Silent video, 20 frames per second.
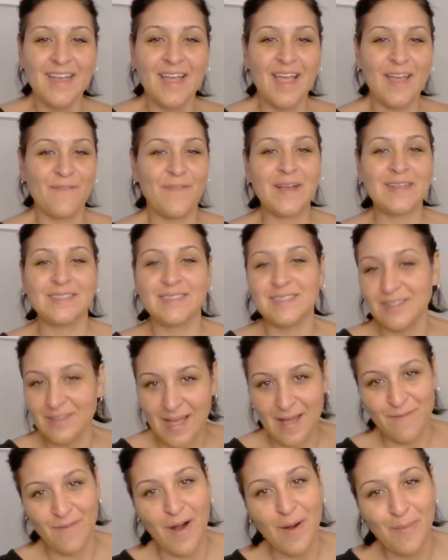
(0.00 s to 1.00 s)
If I still
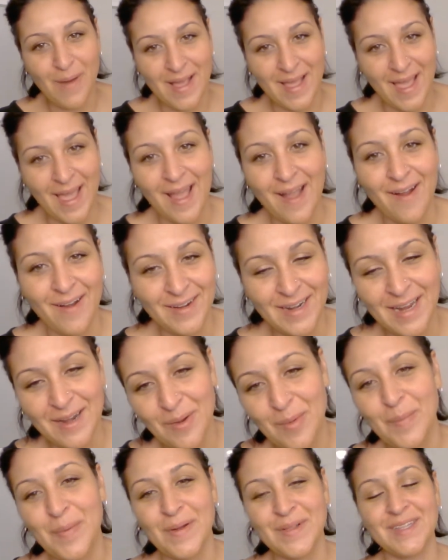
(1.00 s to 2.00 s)
have all my hair and I
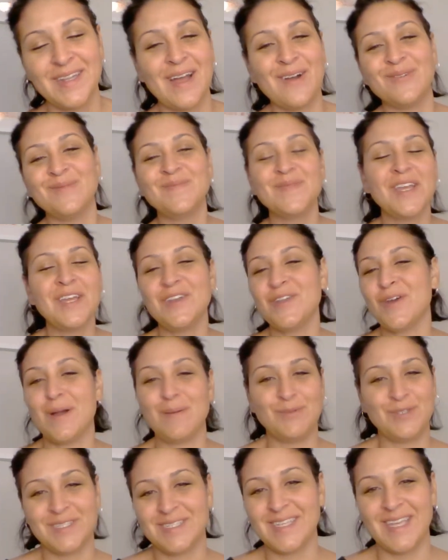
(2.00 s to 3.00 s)
don't pull it out. No,
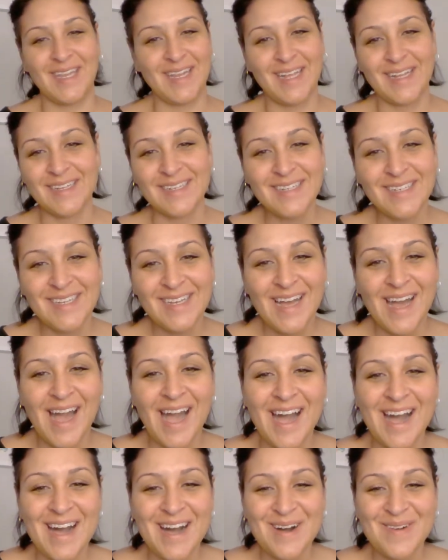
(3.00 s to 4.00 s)
I'm just kidding.
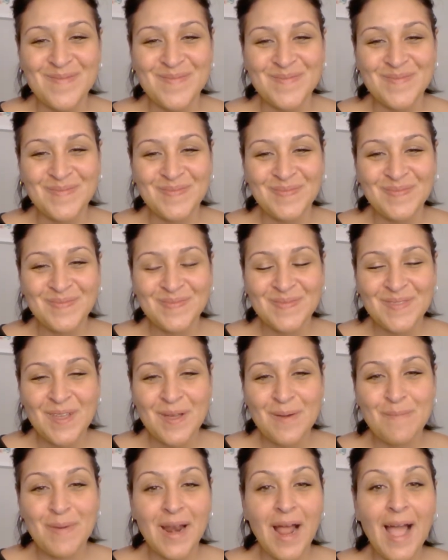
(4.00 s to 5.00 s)

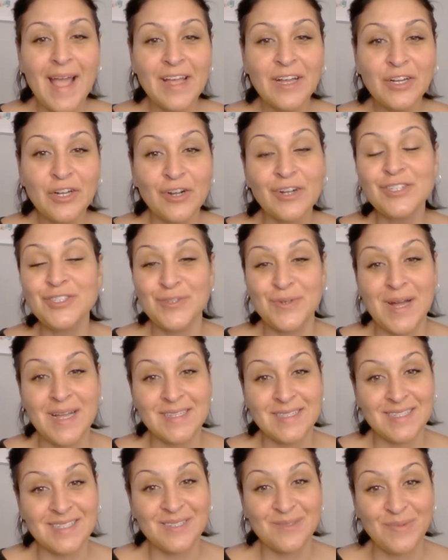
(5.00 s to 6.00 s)
But I encourage you
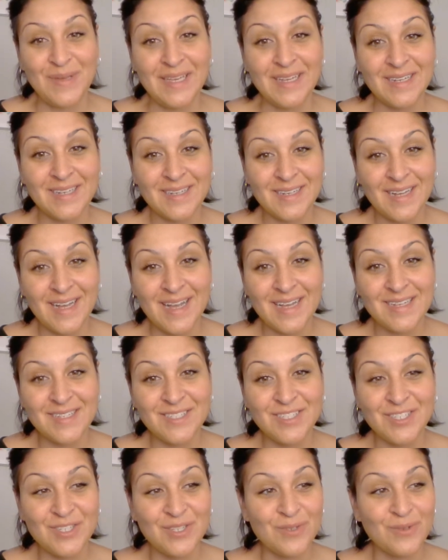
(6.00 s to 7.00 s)
guys this week
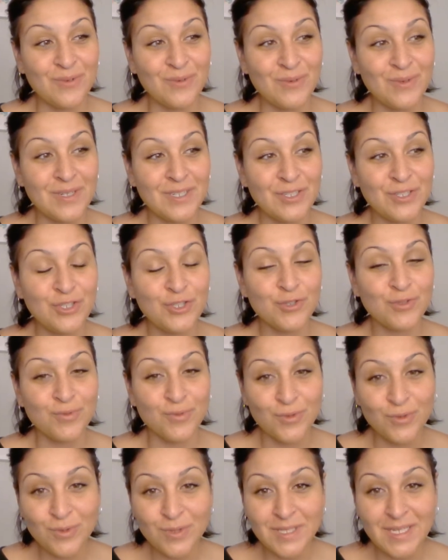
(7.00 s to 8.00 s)
to
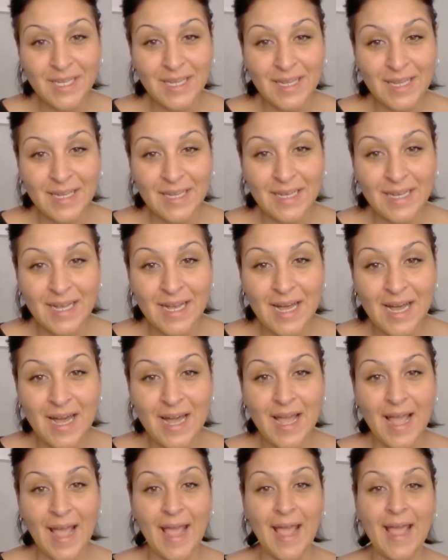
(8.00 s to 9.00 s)
truly
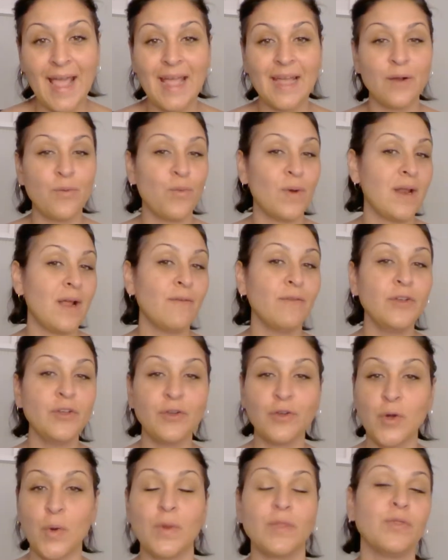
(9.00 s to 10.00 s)
whatever
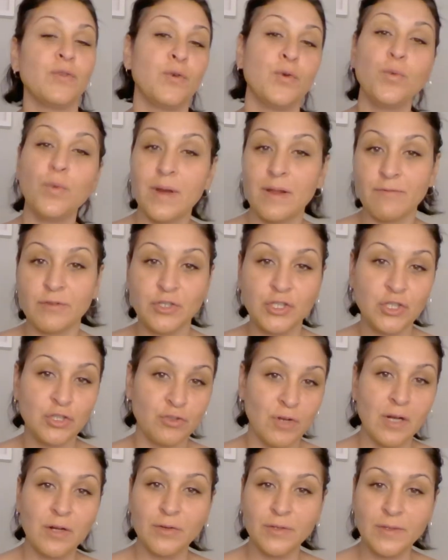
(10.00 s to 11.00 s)
you're going through, whatever
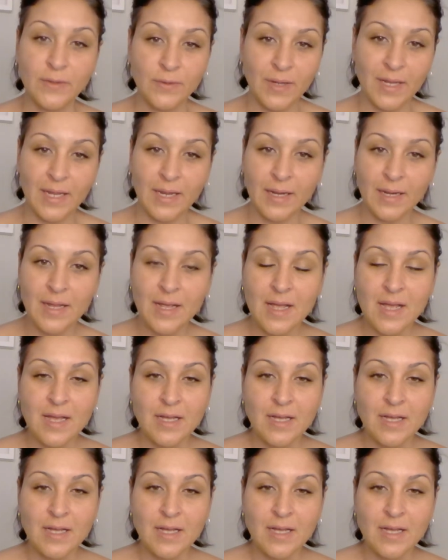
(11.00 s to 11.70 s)
struggle you're in,